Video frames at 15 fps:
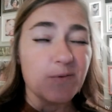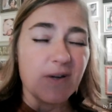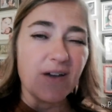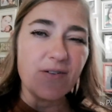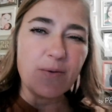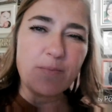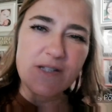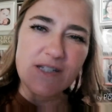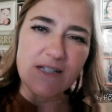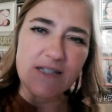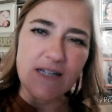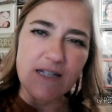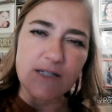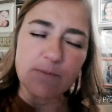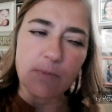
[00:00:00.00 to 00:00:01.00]
We have a busy
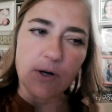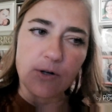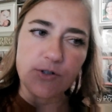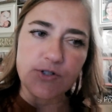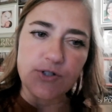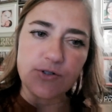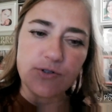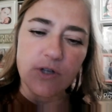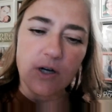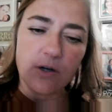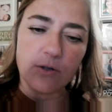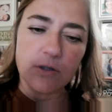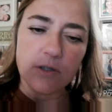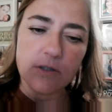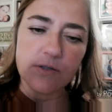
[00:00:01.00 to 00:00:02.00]
day tomorrow, too,
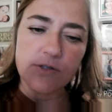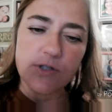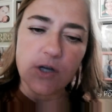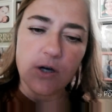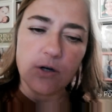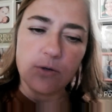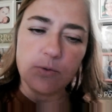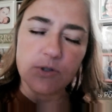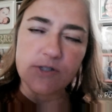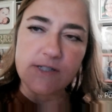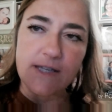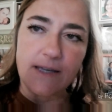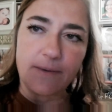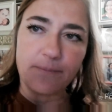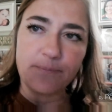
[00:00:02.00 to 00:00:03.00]
though. So we'll
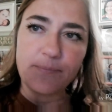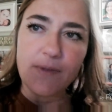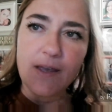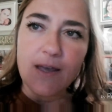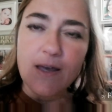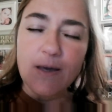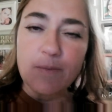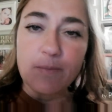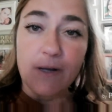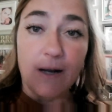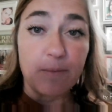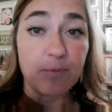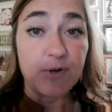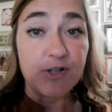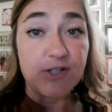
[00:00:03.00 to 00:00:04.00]
see. But I
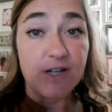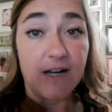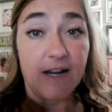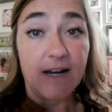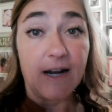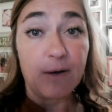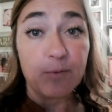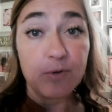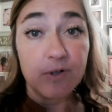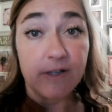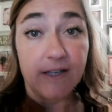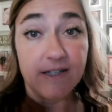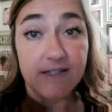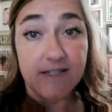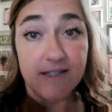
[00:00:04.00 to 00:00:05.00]
appreciate it and I will
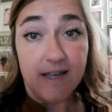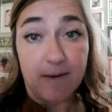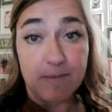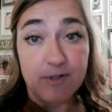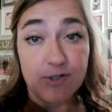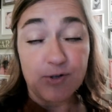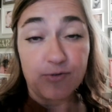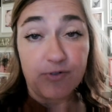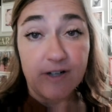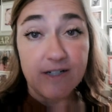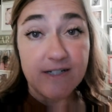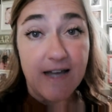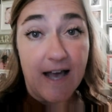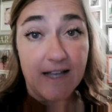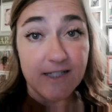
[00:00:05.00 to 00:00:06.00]
get to them. And don't
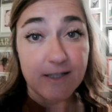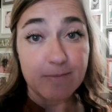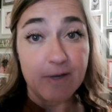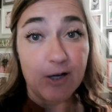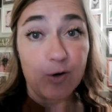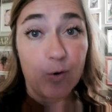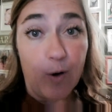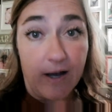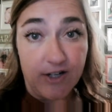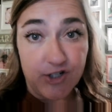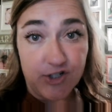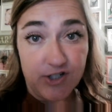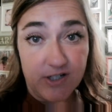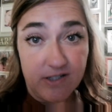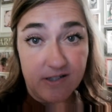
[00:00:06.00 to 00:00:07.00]
forget to ask me
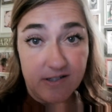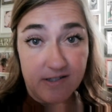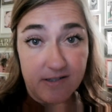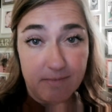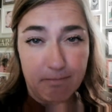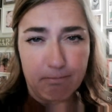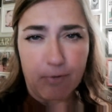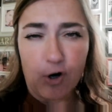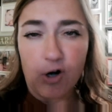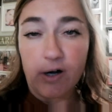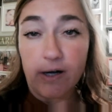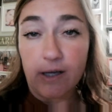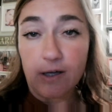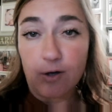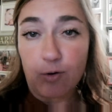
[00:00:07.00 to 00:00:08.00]
questions
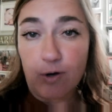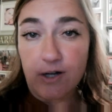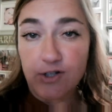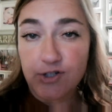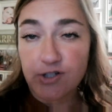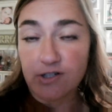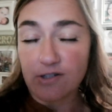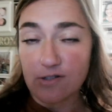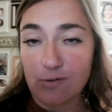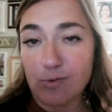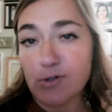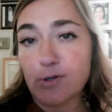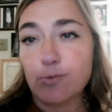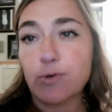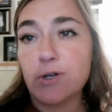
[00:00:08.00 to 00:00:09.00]
burning questions.
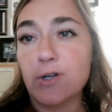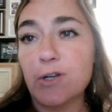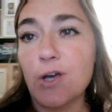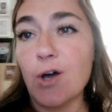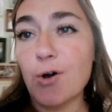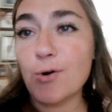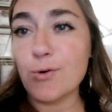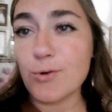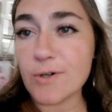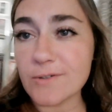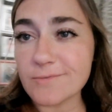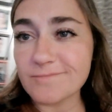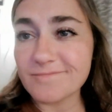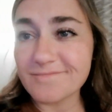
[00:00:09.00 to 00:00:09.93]
What do you want to know?